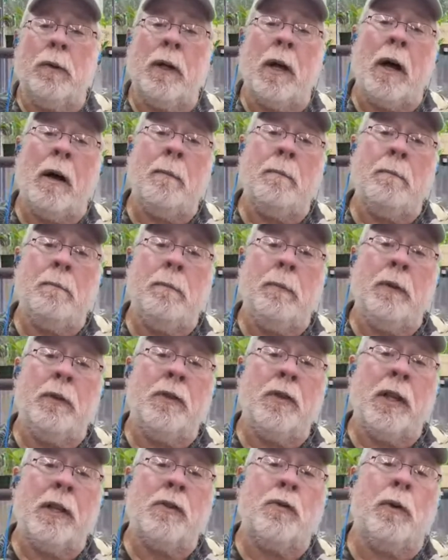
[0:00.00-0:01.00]
um,
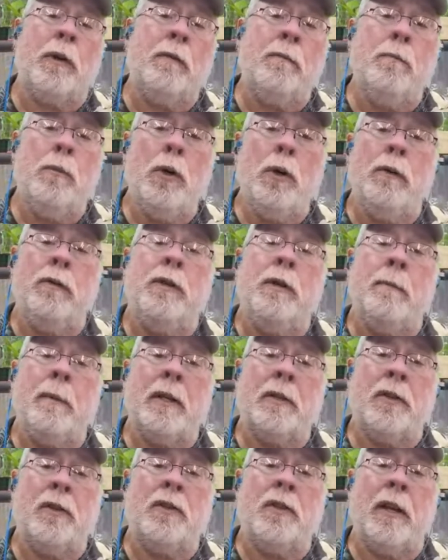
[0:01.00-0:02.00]
since we've moved to
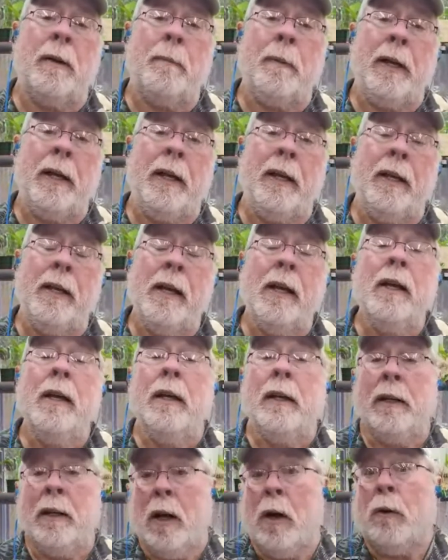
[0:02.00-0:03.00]
Mississippi,
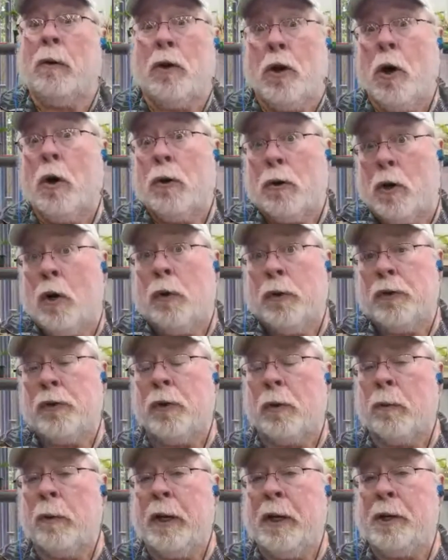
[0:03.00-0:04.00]
you know, co-
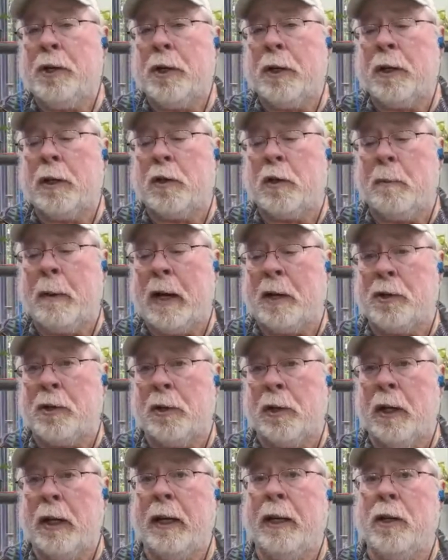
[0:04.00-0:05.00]
coastal region
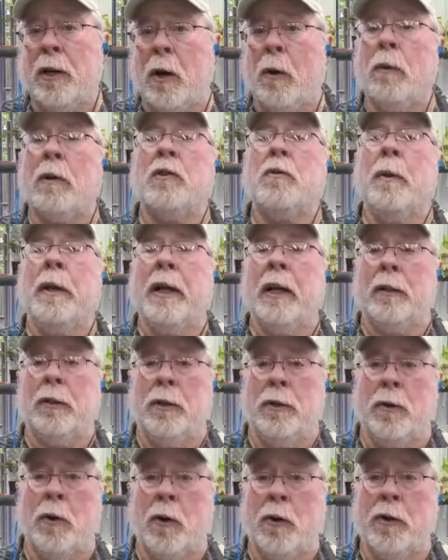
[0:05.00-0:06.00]
especially. You know, once we get
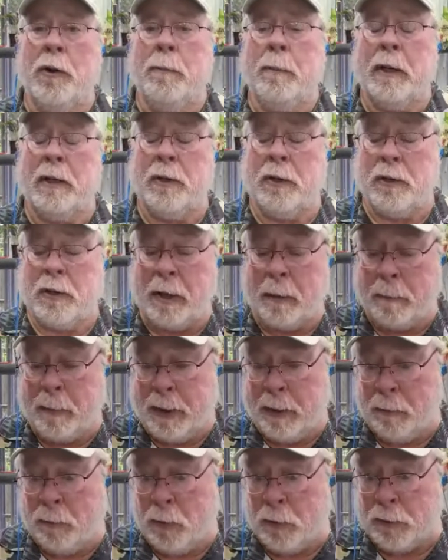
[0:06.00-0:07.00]
to northern
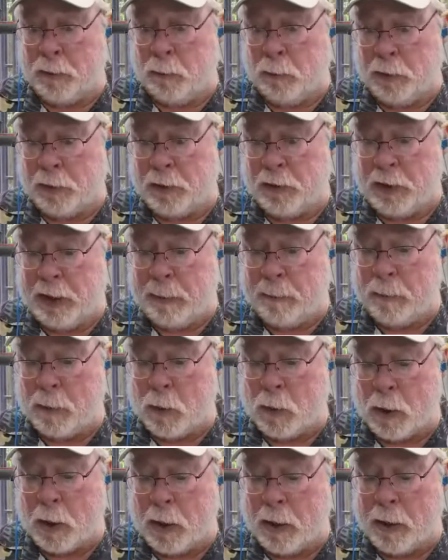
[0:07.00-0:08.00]
Mississippi, we'll, we'll see
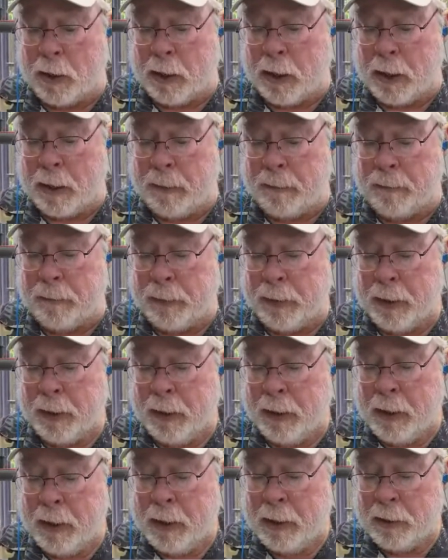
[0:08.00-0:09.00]
more um,
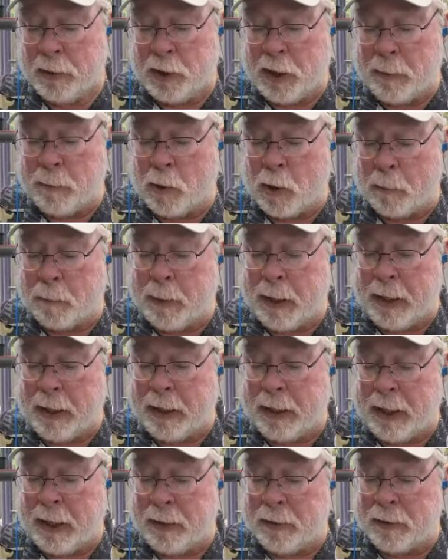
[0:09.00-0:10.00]
see more
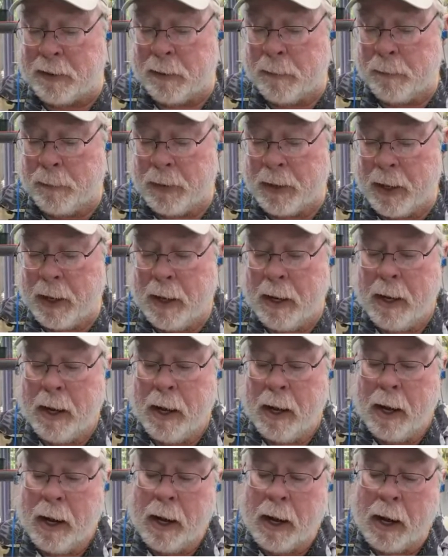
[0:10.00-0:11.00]
peonies.
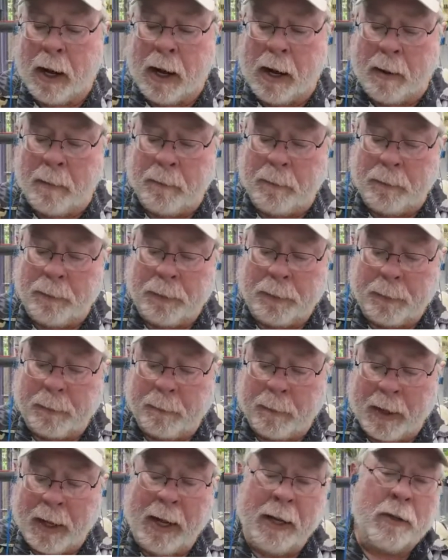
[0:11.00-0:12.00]
Um,
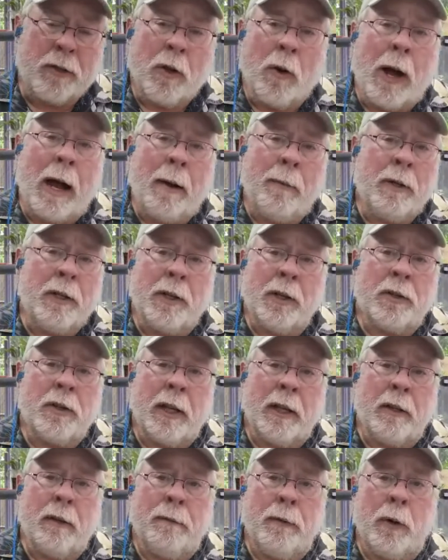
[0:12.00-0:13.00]
and so I would just
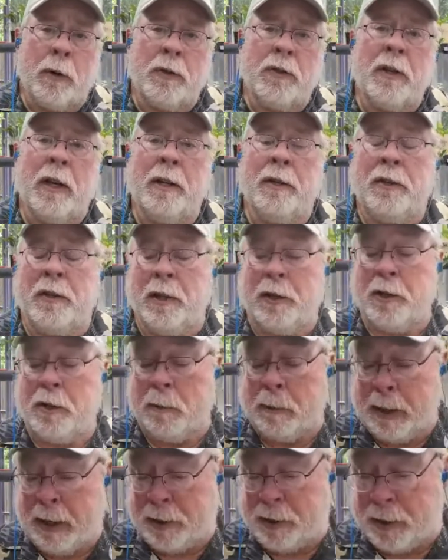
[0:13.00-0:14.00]
say the full sun
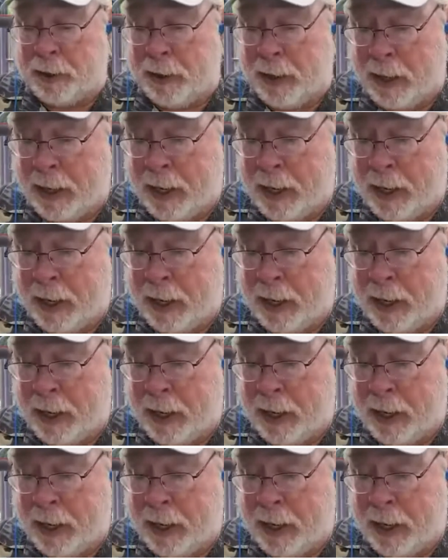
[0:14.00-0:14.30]
situation.